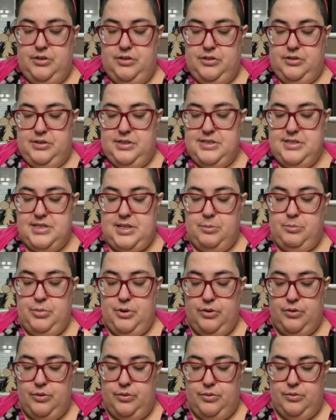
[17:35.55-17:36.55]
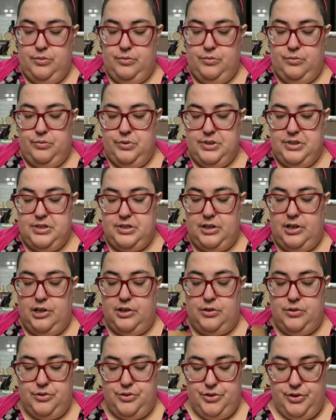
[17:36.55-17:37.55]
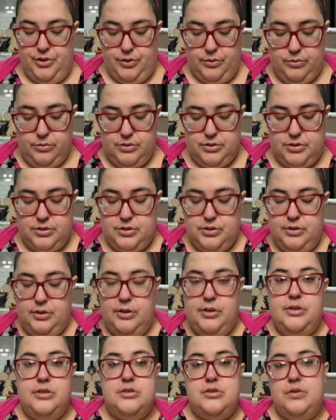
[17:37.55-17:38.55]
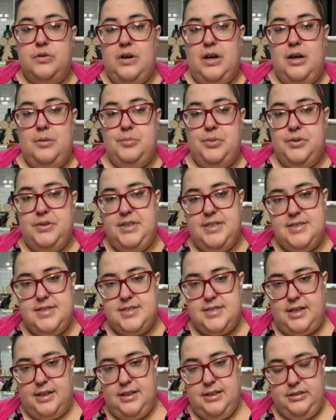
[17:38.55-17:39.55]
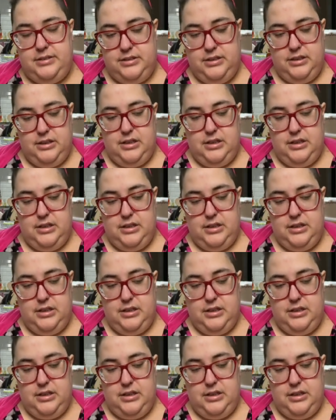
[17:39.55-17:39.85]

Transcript: December with a good note. So I put inside